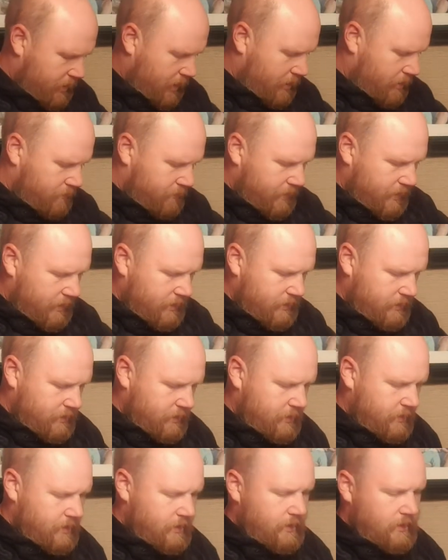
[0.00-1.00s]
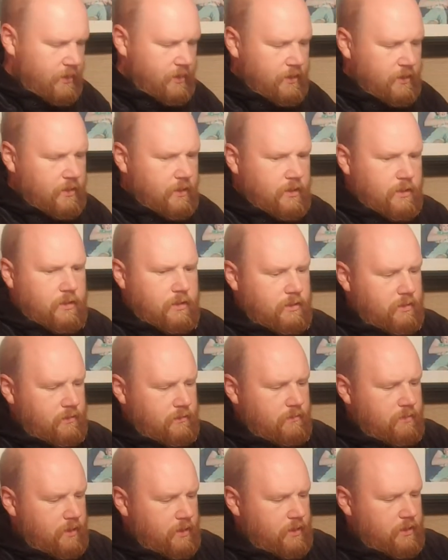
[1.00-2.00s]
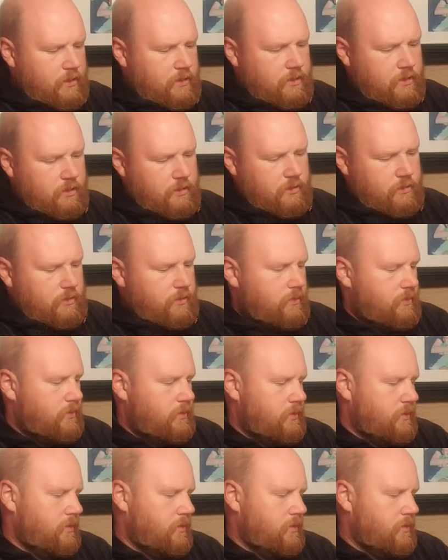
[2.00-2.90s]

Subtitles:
dig over. Right, so